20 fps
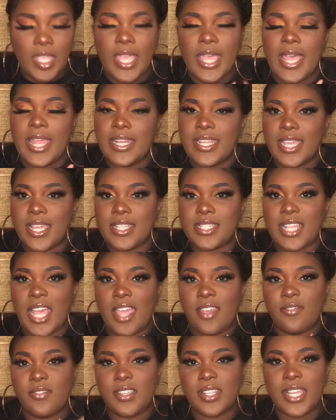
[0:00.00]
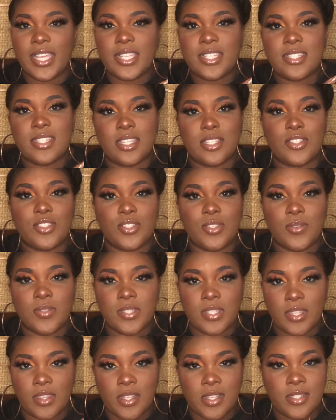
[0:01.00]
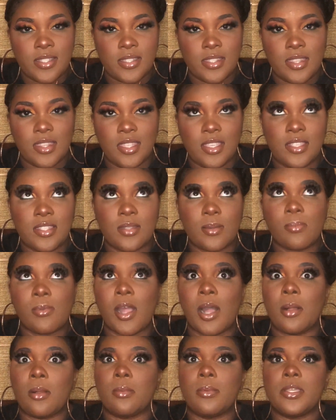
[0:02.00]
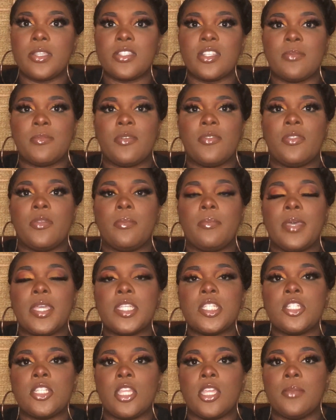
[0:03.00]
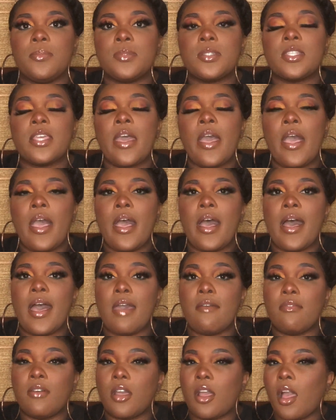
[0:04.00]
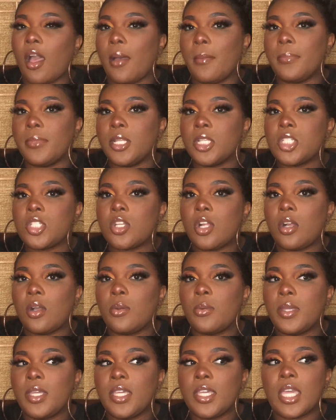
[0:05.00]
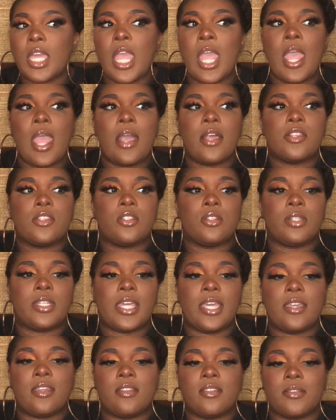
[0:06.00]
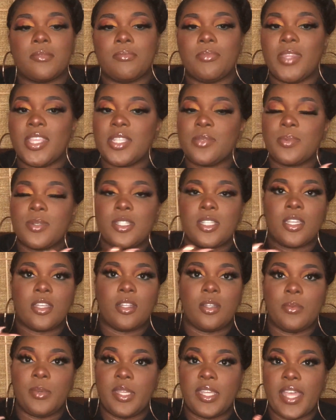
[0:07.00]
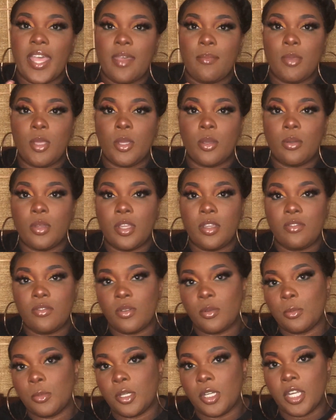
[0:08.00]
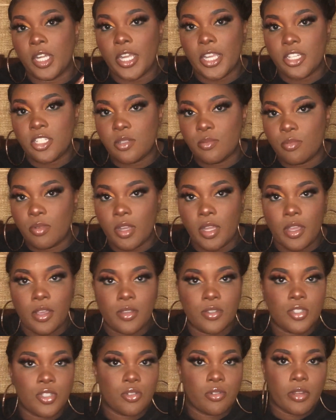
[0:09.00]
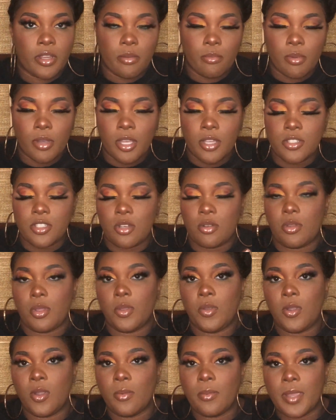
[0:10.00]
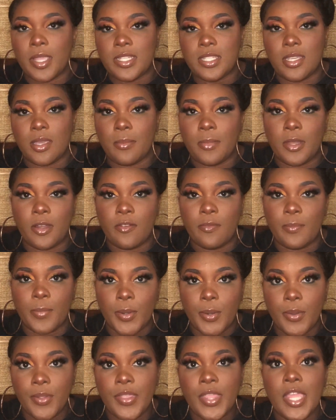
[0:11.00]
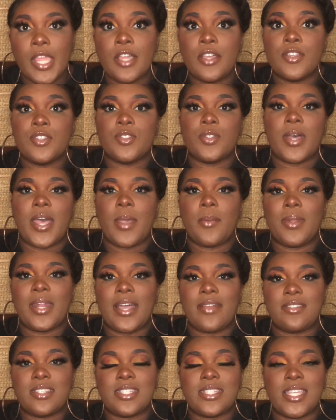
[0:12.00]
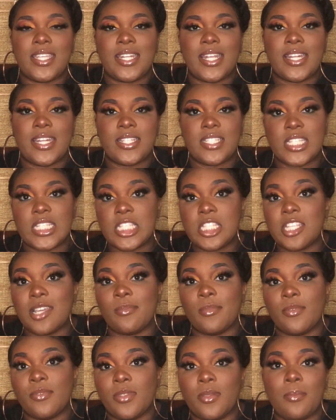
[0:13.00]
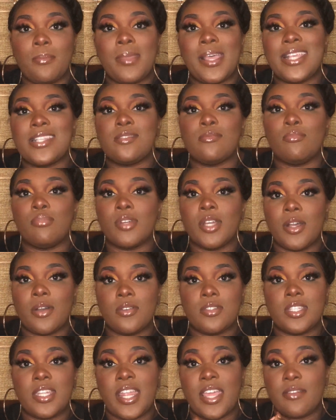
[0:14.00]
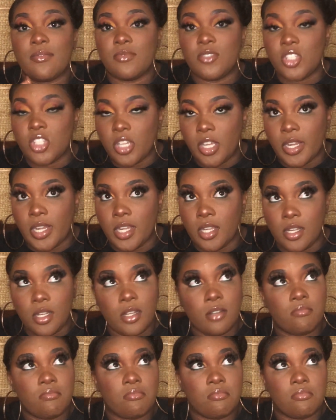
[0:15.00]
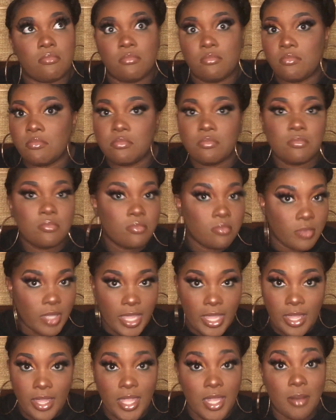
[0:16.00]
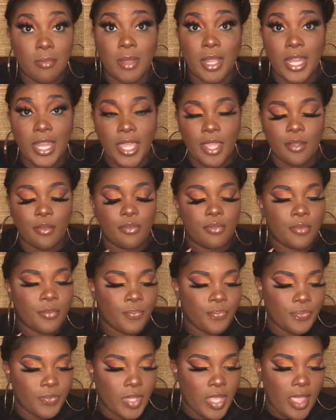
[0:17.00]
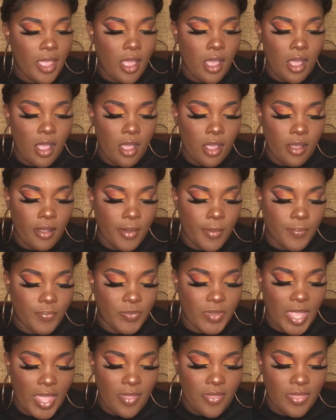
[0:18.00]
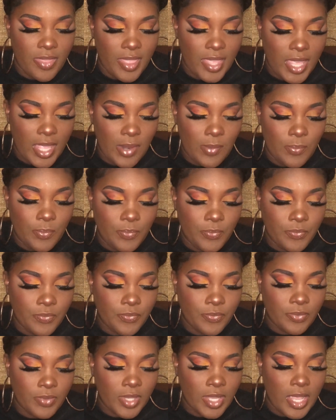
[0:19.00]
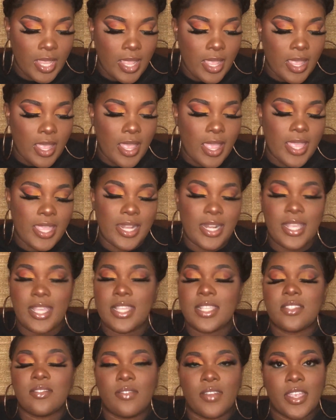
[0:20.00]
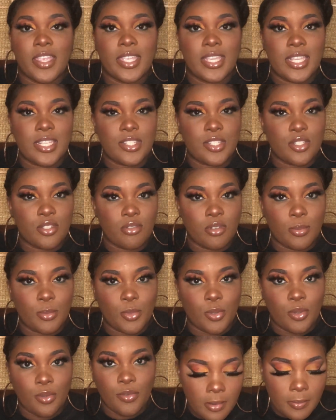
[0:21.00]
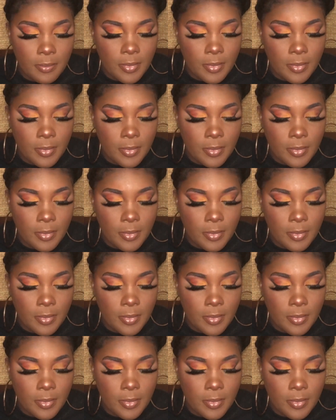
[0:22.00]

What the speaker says: And yes, I feel like since using this, these are probably some of the best shapes I've accomplished all week. So like this particular week, I've been going for more arch brows, straight brows, you know, incorporating a bit of both. So I would have to say that this is some of the best brows that I've done in my life. And then it is very easy to remove.